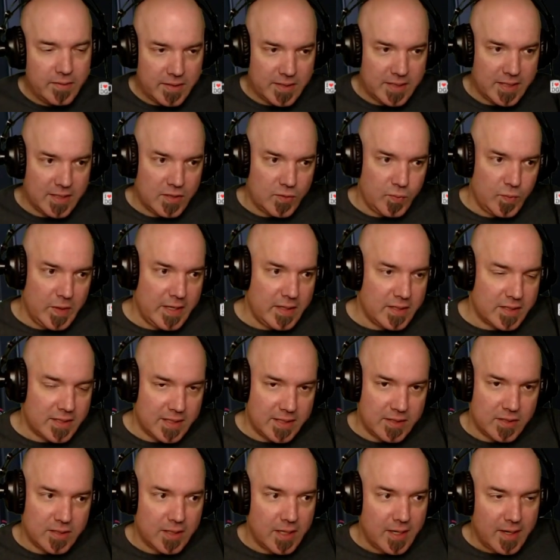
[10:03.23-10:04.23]
Since
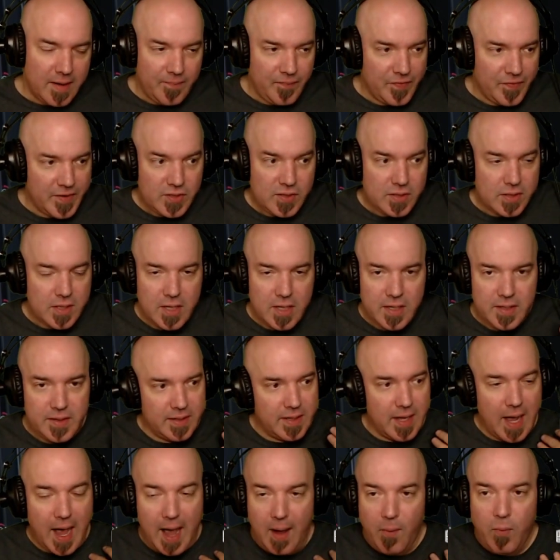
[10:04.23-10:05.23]
this,
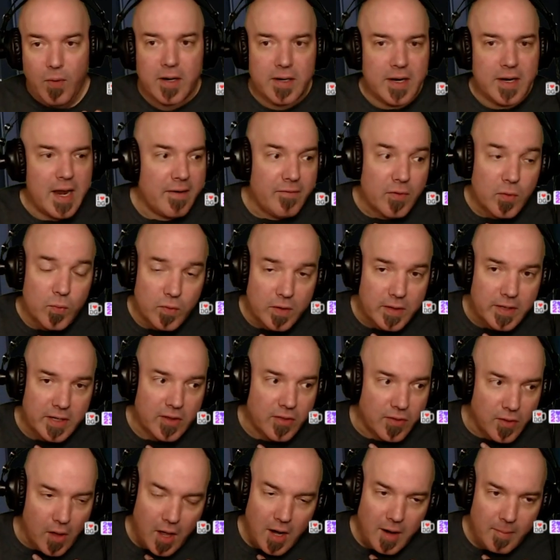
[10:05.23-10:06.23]
I would have never really
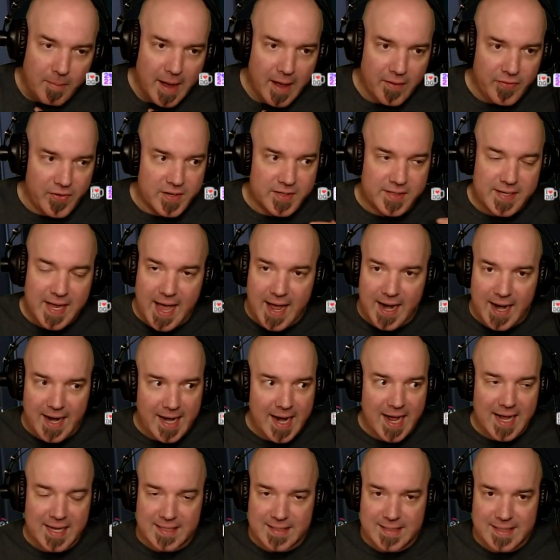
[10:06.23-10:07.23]
thought about this had I
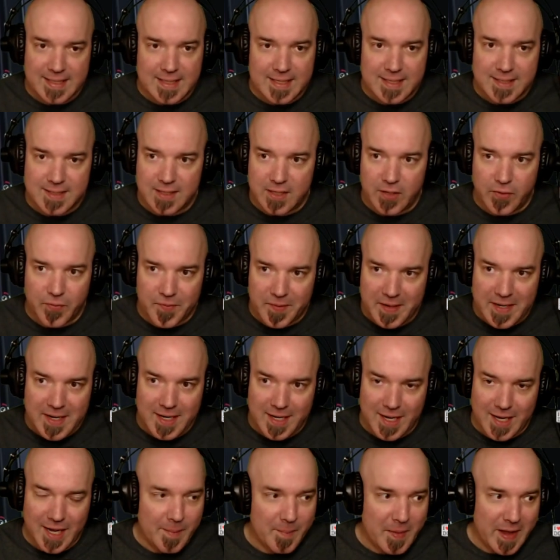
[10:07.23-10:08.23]
not seen this in Arena
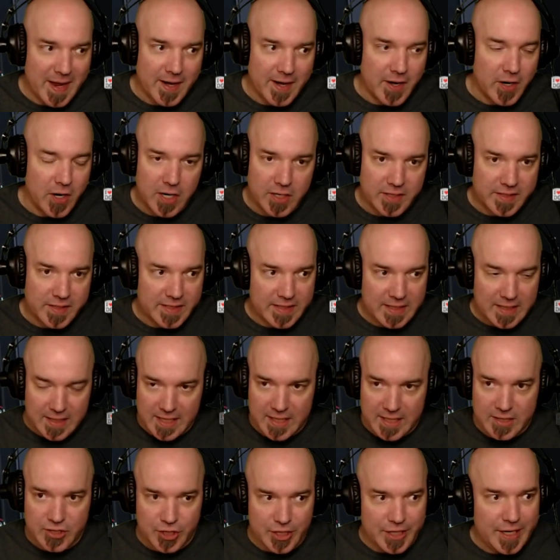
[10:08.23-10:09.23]
Commander and seen
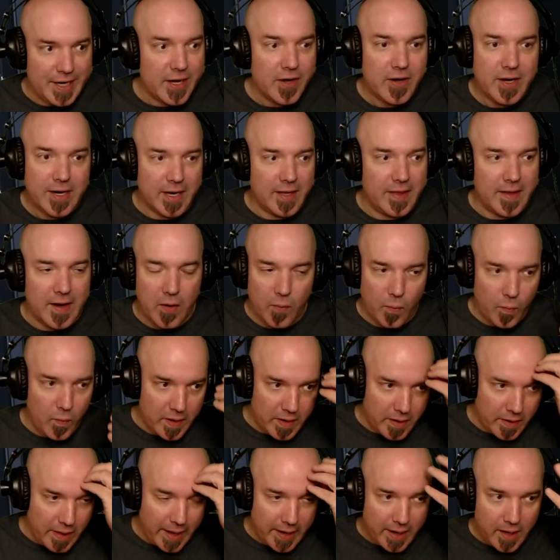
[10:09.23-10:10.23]
engineering in there.
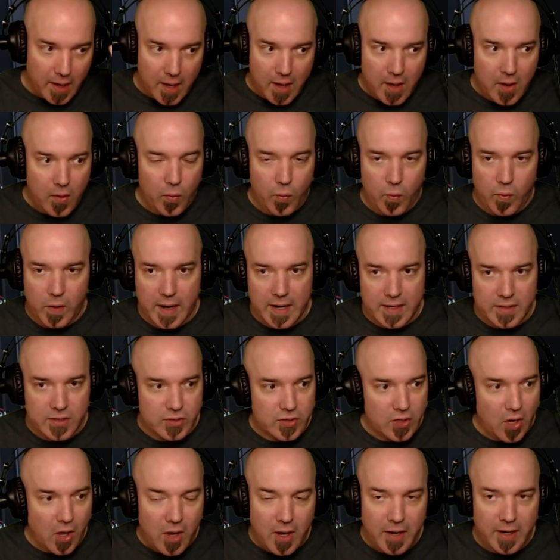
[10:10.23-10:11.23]
When I
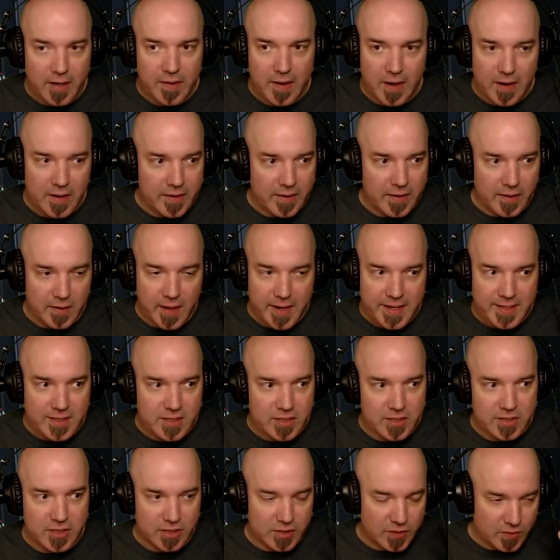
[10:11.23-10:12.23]
saw it in there, the
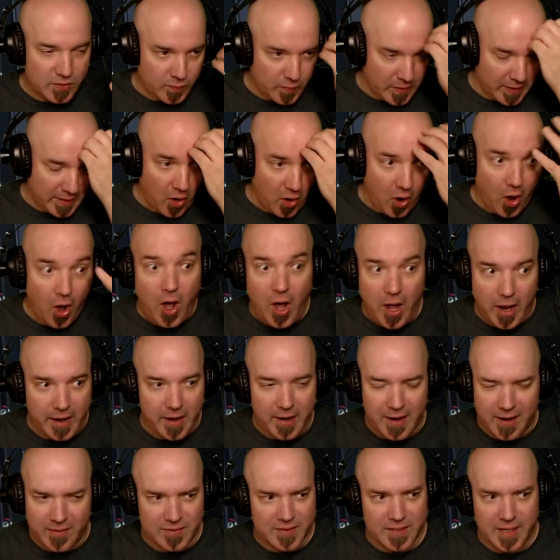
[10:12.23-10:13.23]
lights just went on,
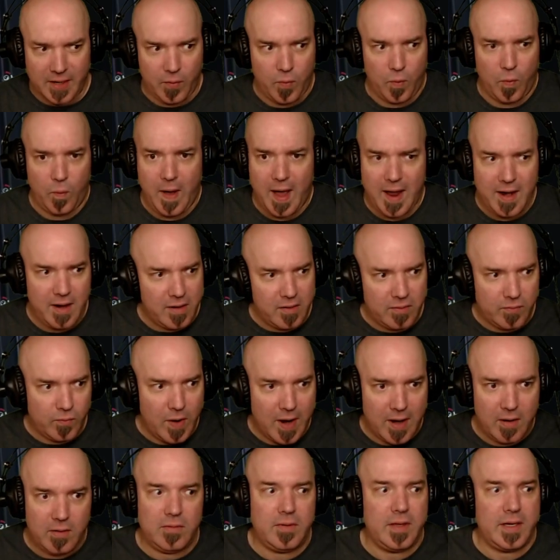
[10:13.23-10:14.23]
and I was like, well, why
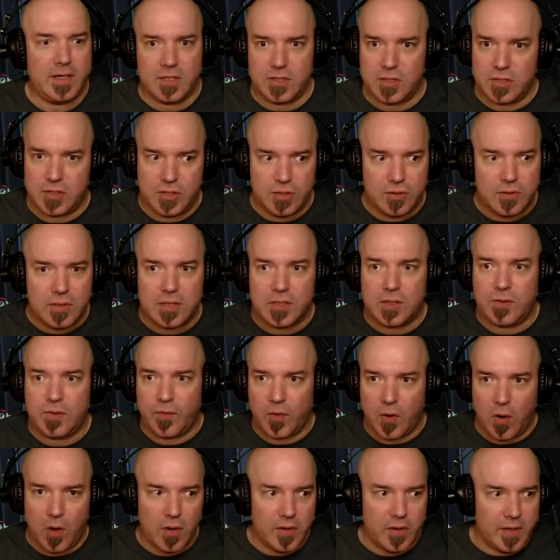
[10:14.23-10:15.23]
don't they just do this
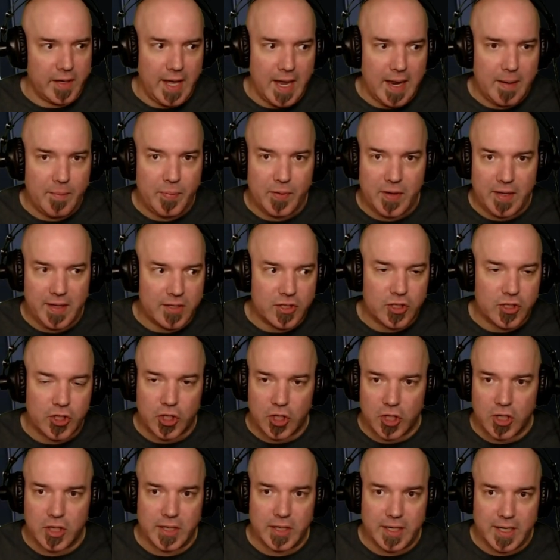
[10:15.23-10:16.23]
for all the gameplay that's
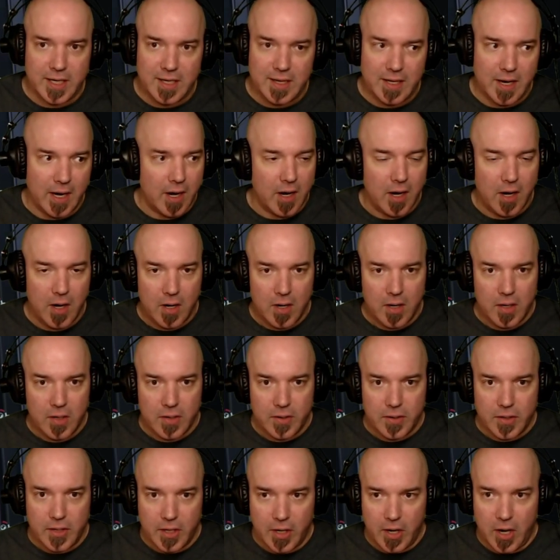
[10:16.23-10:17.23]
currently in there?
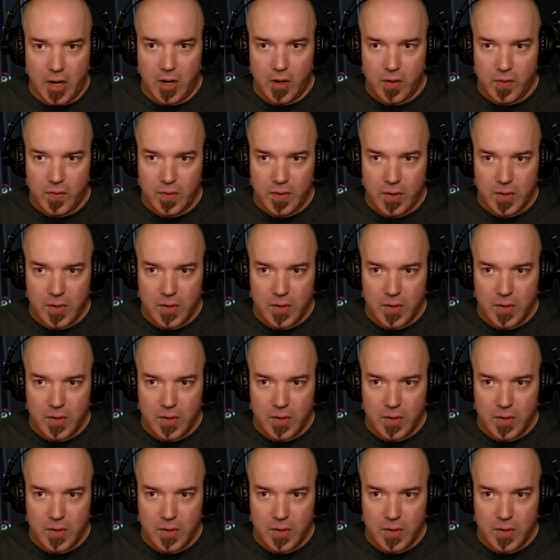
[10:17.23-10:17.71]
You know,